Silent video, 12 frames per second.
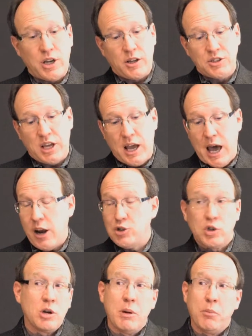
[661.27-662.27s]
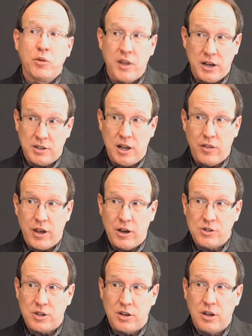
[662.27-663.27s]
say, how did you come up with that
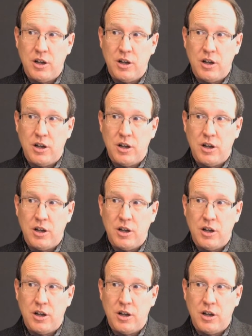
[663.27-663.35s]
$10,000?